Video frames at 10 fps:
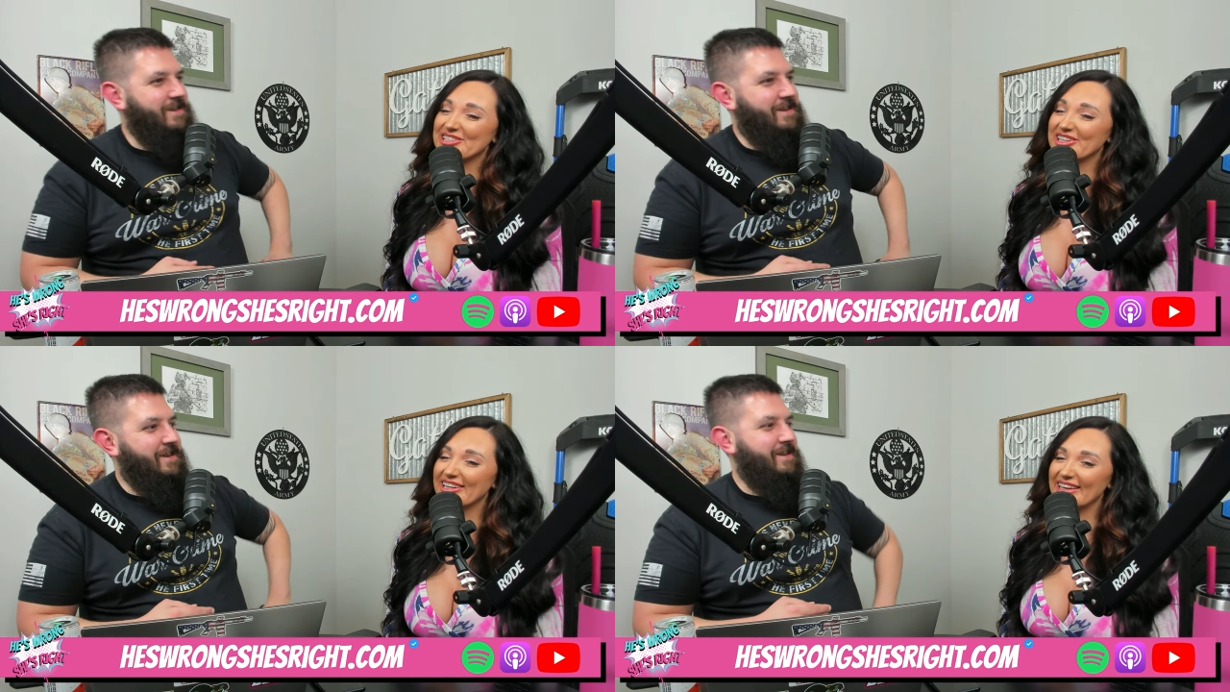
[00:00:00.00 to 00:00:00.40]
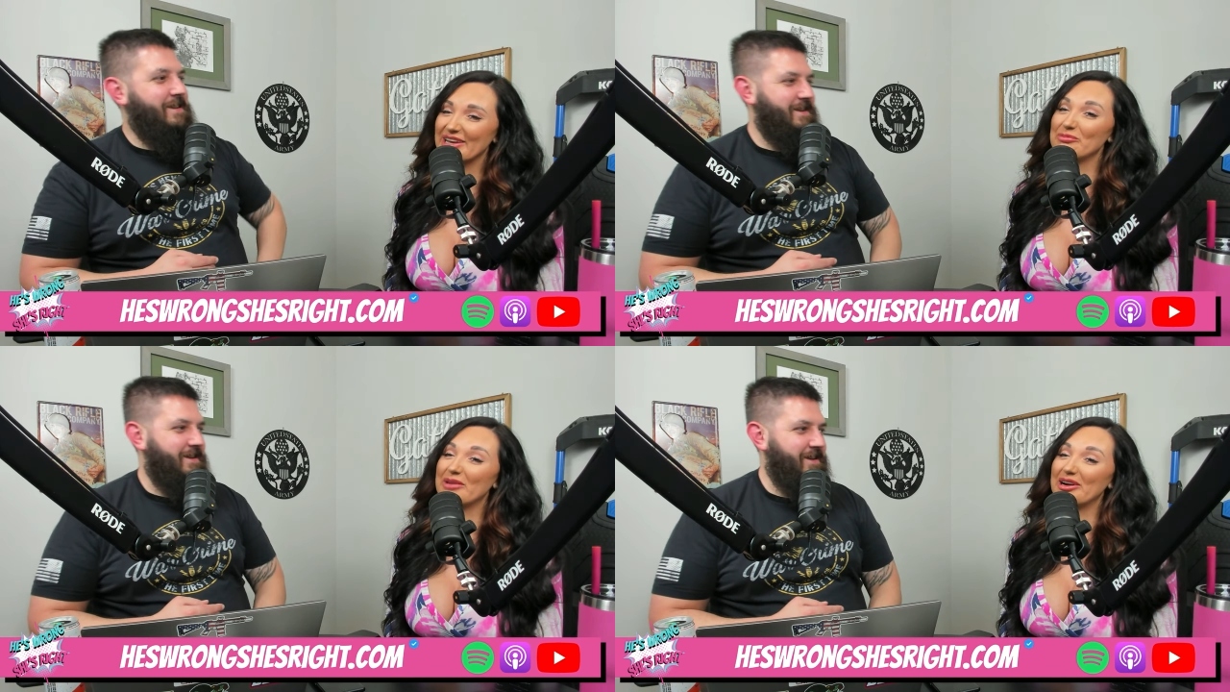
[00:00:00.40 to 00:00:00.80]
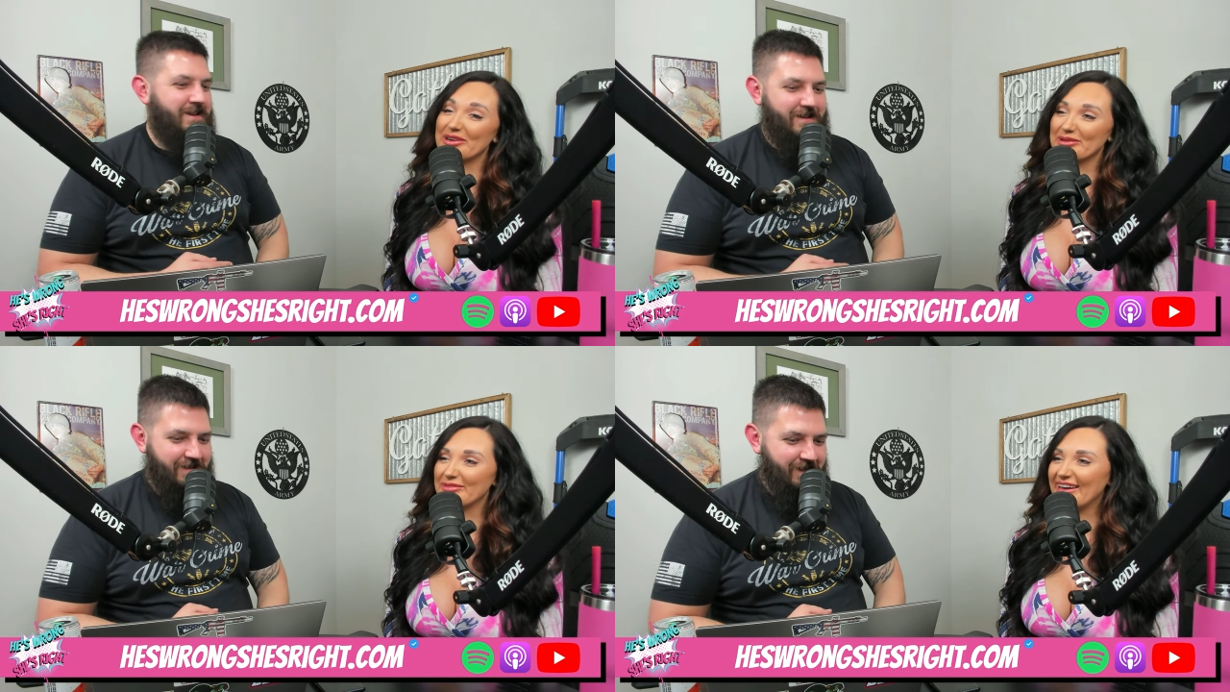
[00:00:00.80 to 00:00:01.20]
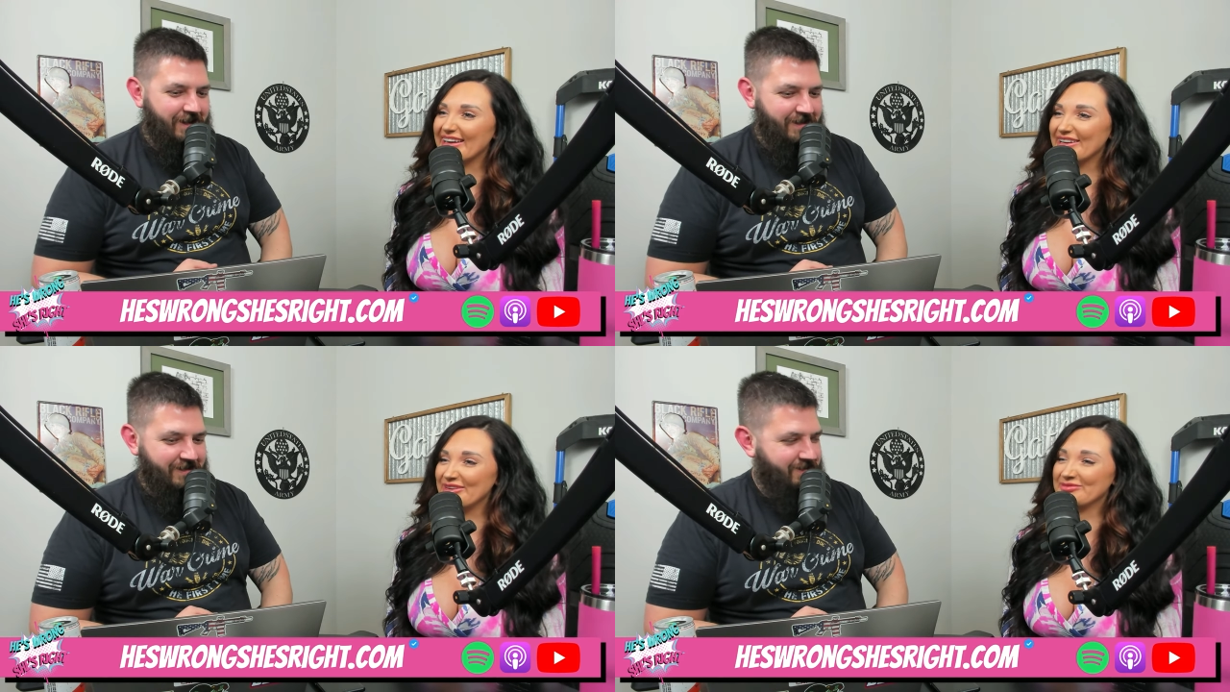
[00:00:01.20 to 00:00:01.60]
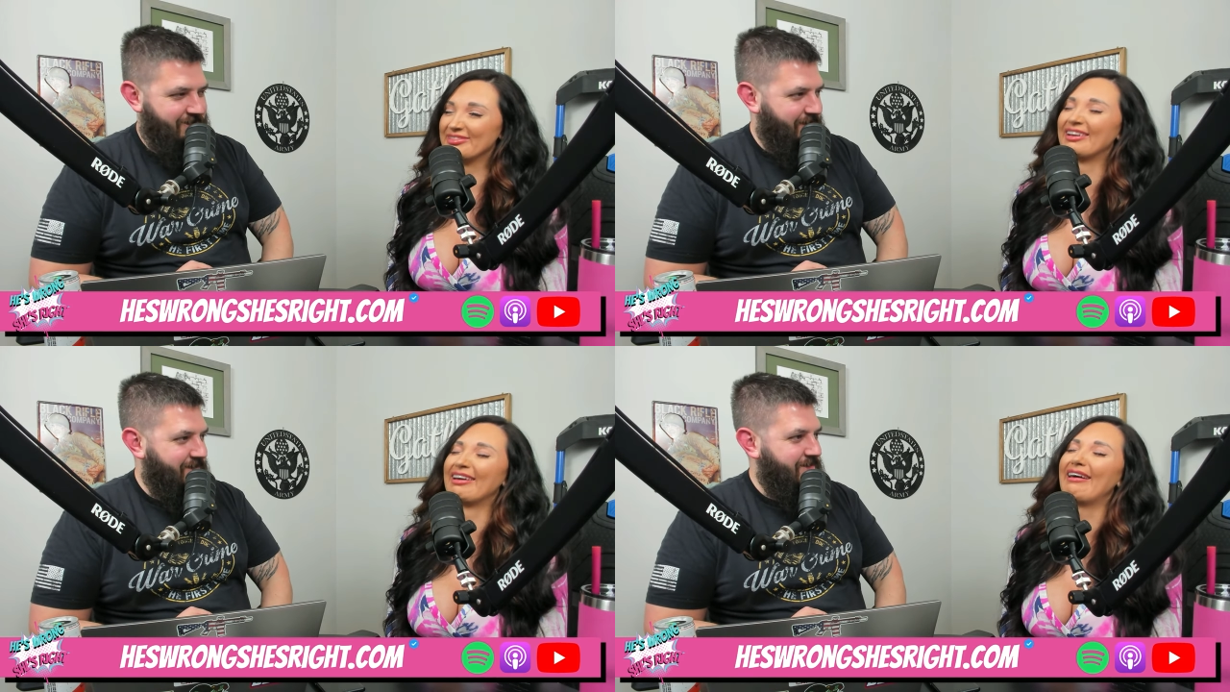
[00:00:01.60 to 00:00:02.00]
Speaker 1: going to get murdered by yeah, him.
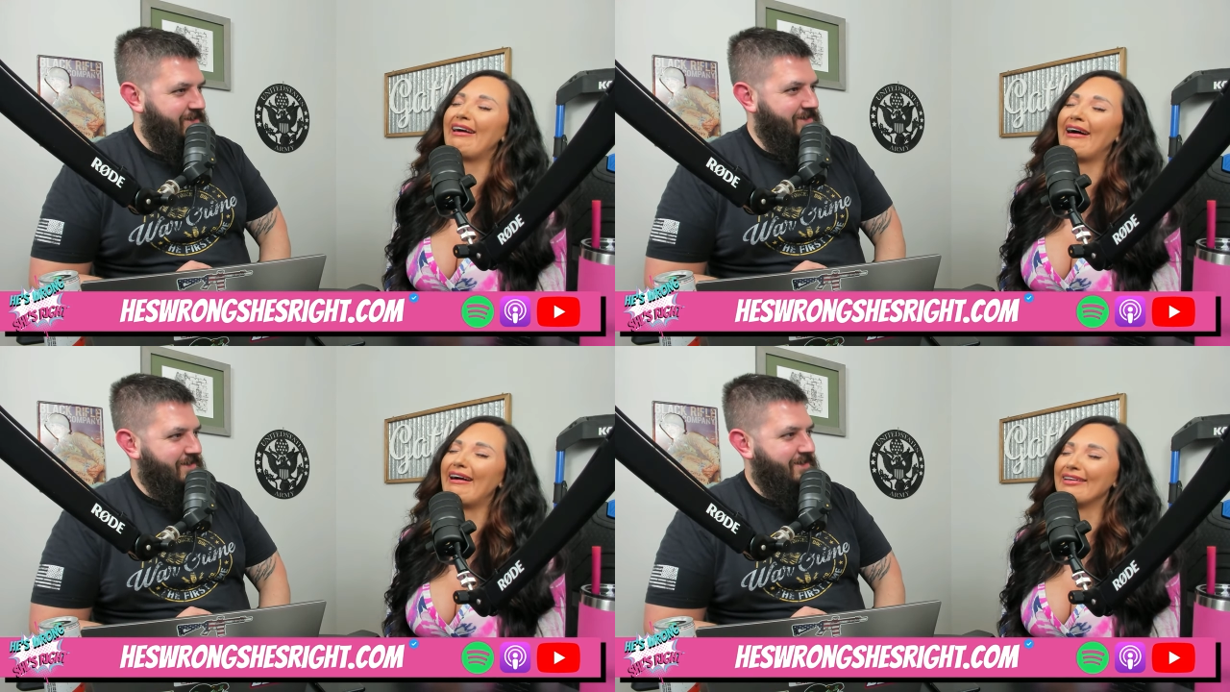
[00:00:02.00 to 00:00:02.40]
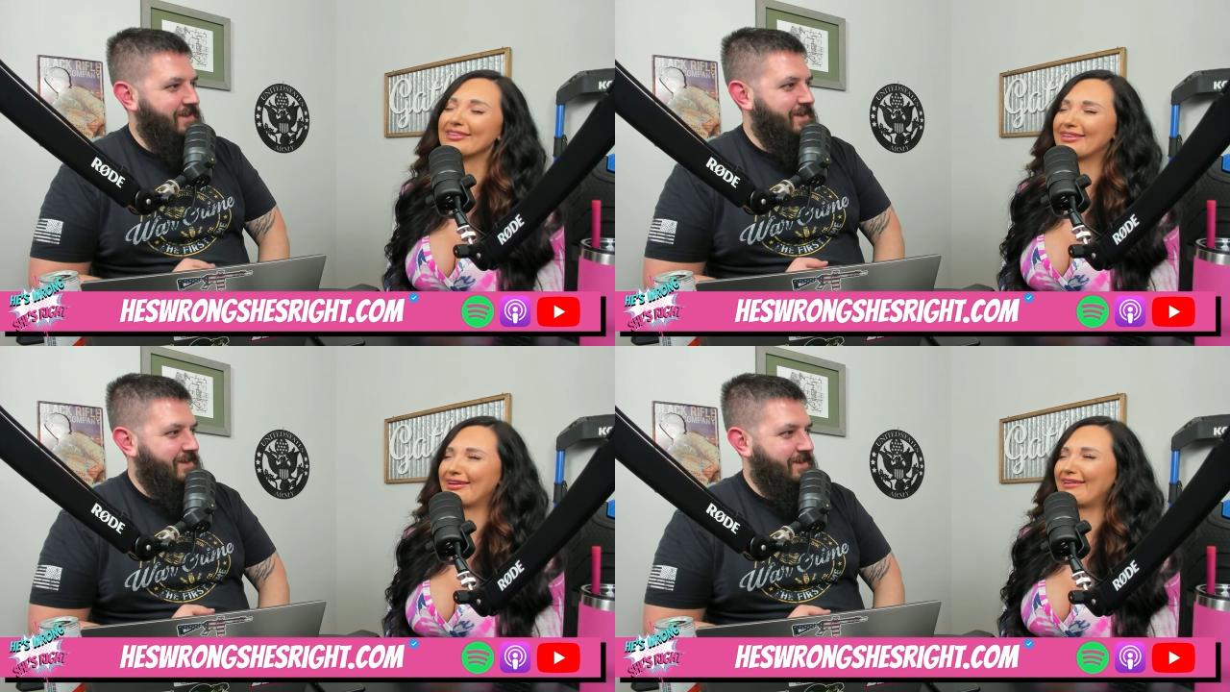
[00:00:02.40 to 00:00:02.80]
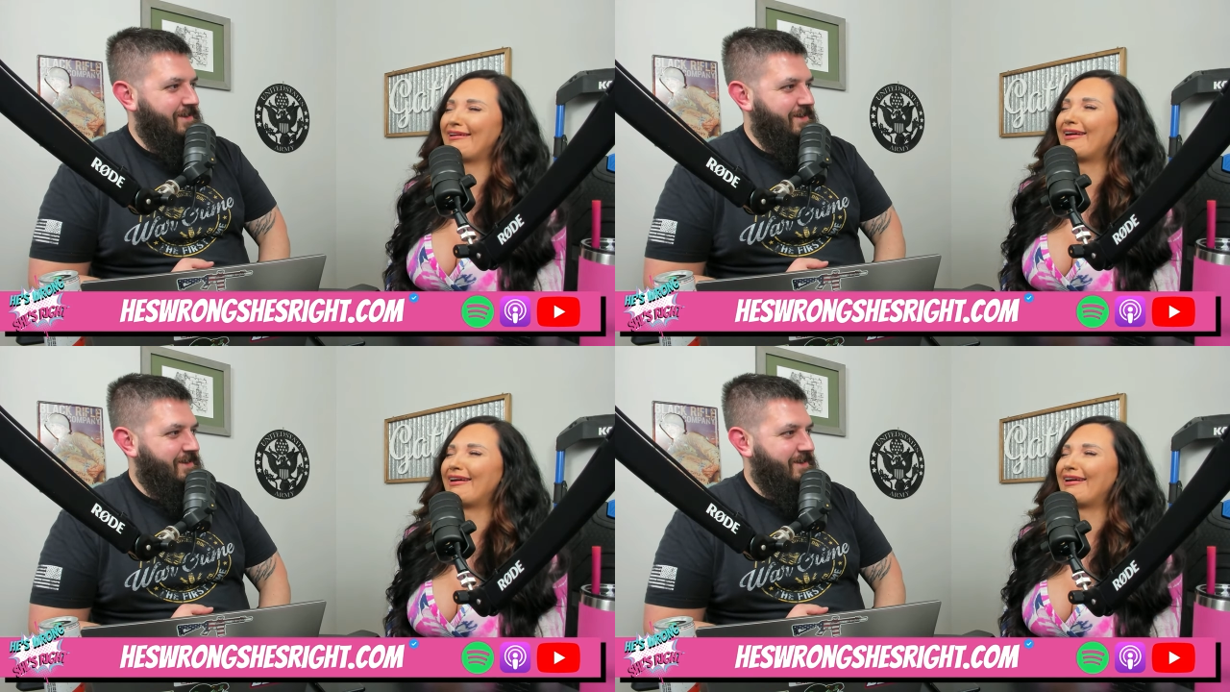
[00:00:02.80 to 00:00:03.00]
Yeah. Oh,